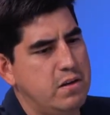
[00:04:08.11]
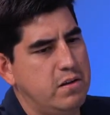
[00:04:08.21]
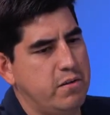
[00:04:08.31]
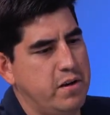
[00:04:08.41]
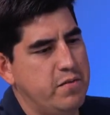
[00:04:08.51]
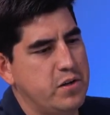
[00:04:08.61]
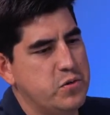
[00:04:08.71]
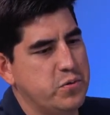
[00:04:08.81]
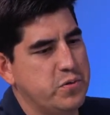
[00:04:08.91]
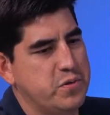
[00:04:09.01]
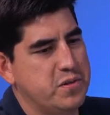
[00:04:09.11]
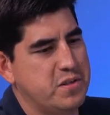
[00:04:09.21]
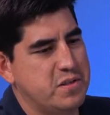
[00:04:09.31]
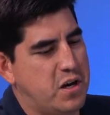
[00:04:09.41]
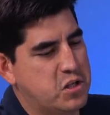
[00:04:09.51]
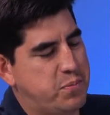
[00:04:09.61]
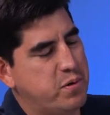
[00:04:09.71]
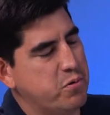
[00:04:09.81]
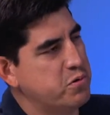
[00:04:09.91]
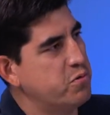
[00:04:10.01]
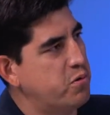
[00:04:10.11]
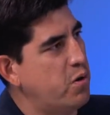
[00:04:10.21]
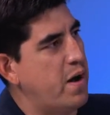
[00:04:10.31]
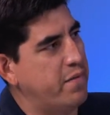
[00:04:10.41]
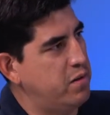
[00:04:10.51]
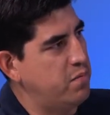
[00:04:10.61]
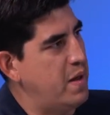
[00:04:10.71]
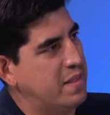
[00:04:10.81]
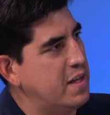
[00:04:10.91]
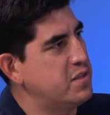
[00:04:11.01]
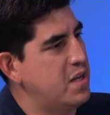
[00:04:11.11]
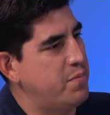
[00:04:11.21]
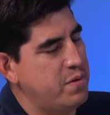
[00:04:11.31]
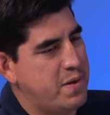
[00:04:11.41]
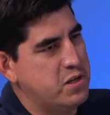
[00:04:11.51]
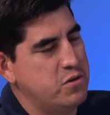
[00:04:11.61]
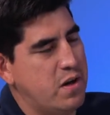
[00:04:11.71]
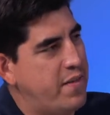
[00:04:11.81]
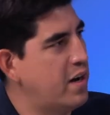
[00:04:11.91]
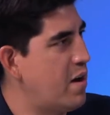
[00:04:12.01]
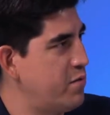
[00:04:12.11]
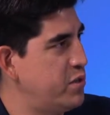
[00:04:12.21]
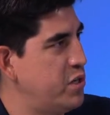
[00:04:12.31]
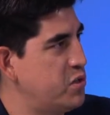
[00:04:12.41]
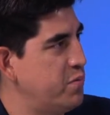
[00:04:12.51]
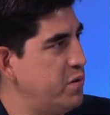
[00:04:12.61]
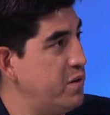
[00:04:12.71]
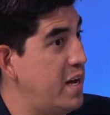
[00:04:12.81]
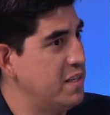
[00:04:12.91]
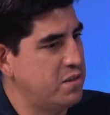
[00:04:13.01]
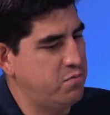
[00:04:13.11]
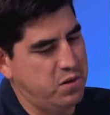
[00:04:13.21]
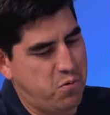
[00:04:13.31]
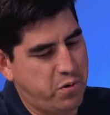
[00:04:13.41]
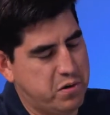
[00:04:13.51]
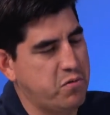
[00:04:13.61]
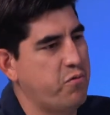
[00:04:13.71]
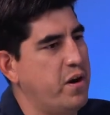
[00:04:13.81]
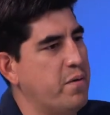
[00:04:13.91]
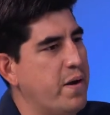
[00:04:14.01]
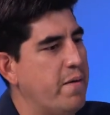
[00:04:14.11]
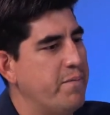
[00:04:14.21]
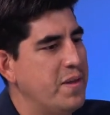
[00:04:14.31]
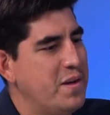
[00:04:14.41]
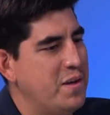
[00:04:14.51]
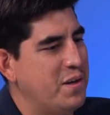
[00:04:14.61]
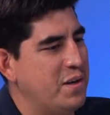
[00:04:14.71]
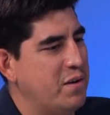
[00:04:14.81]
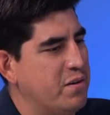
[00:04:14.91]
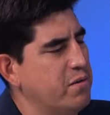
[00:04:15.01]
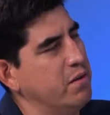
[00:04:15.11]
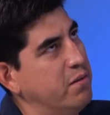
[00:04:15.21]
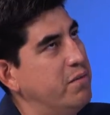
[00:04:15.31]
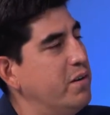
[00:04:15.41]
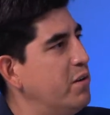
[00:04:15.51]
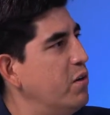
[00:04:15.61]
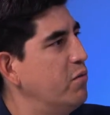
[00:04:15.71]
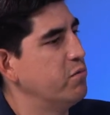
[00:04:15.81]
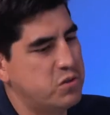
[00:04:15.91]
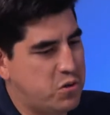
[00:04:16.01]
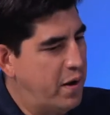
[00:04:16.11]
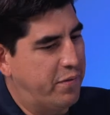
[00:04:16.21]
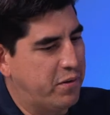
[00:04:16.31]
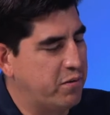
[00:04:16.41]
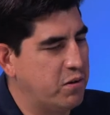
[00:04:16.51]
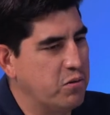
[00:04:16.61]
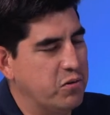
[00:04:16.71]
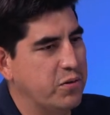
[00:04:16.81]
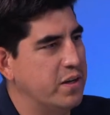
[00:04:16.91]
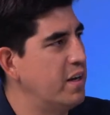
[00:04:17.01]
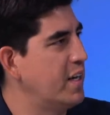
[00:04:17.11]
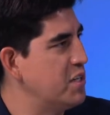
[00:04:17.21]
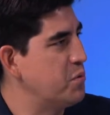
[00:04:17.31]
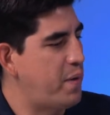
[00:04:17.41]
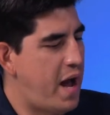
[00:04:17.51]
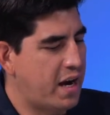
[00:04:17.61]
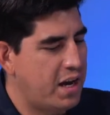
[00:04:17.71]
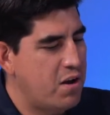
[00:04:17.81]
individuals and these entrepreneurs who go out, make that step. And you mentioned you had that conversation with your dad. He said, what are you afraid about? And you're like, oh well, go out there, go do it. I got your back.